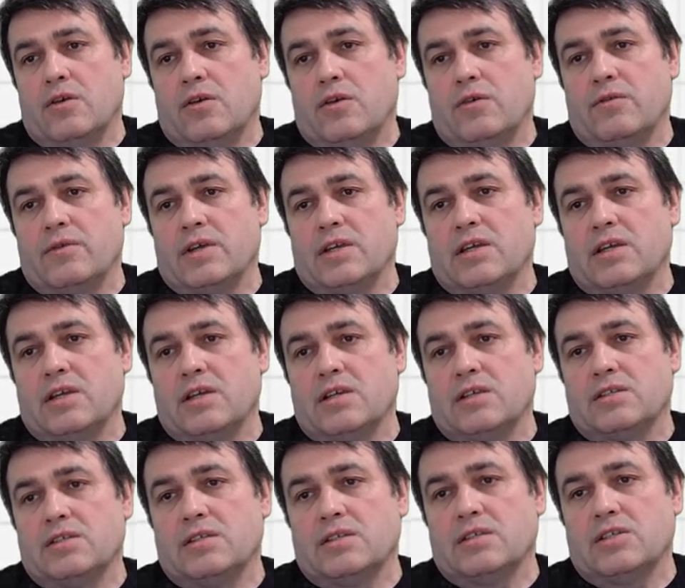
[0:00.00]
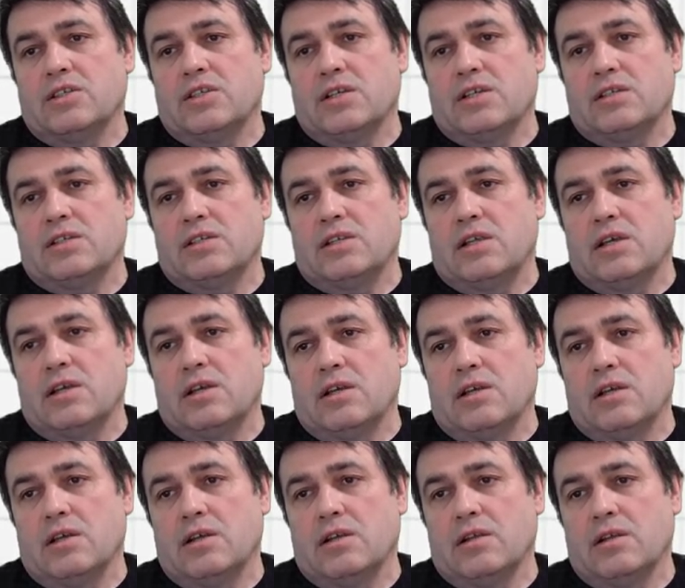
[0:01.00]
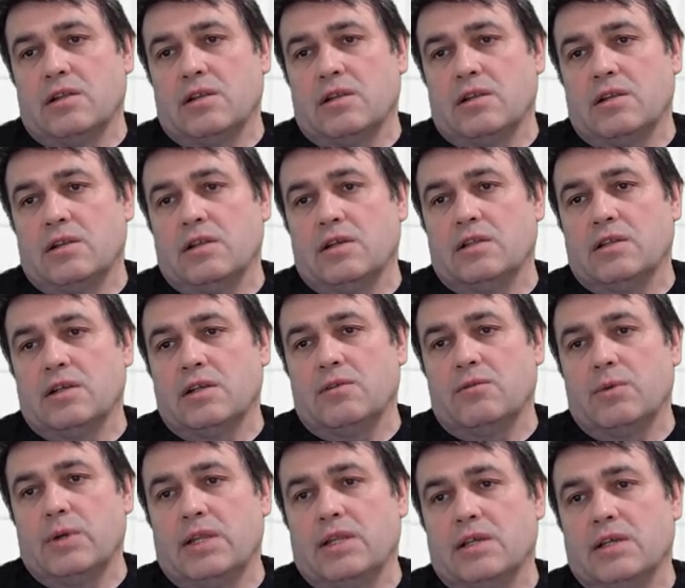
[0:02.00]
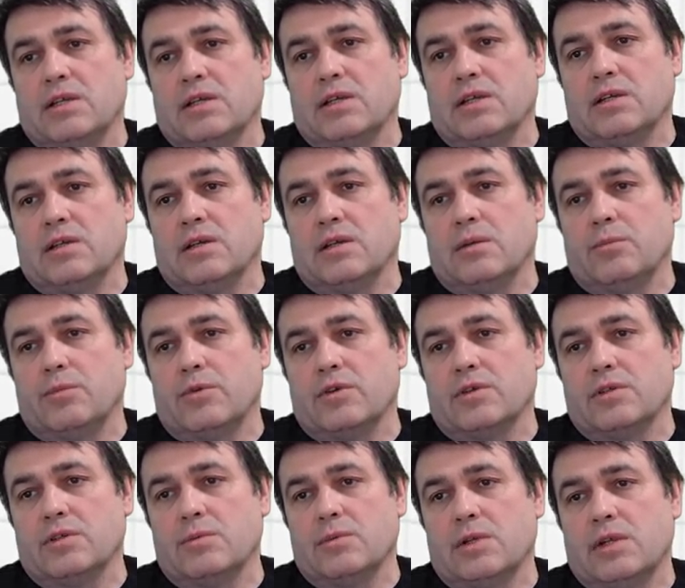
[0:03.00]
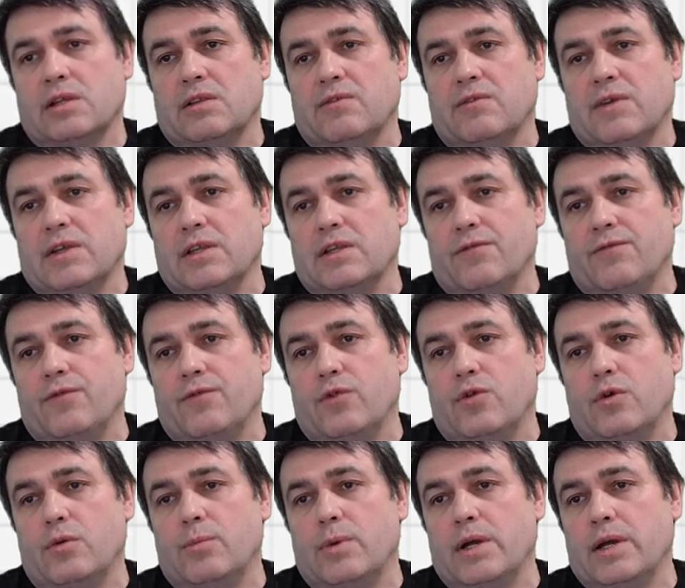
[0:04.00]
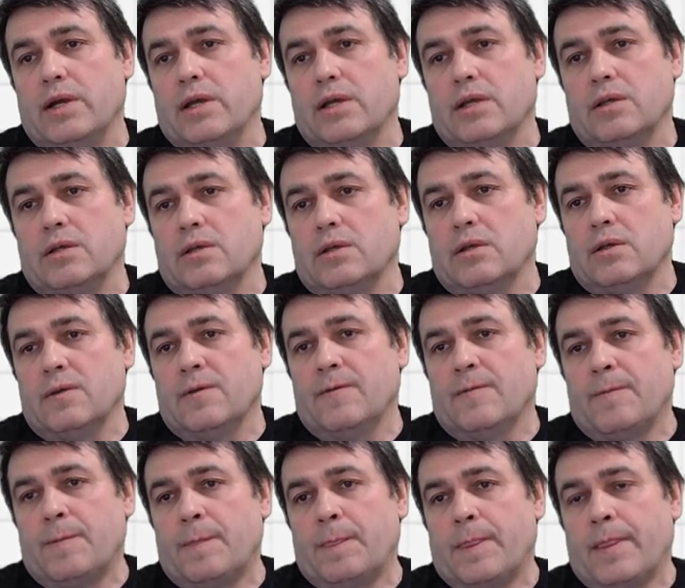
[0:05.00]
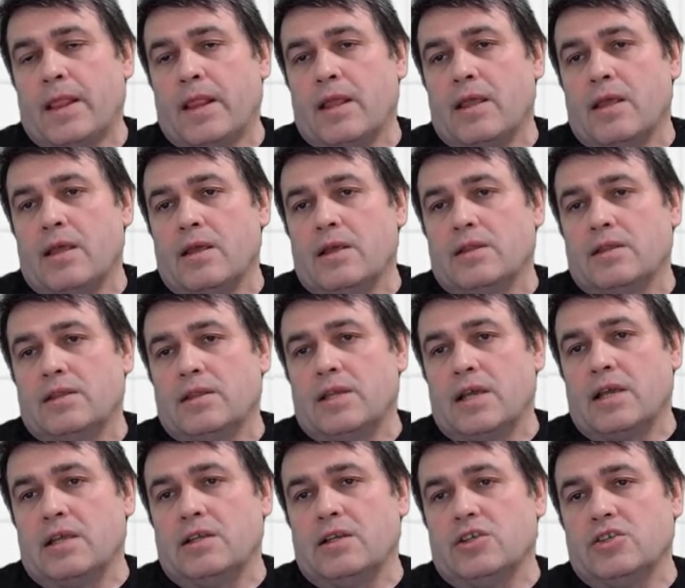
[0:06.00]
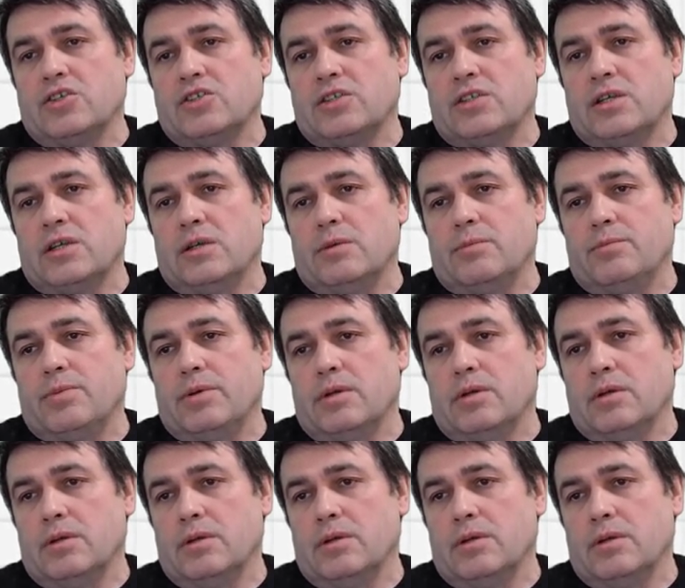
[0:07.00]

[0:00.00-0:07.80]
over here is just little vanity approximately 24 by 10 inch deep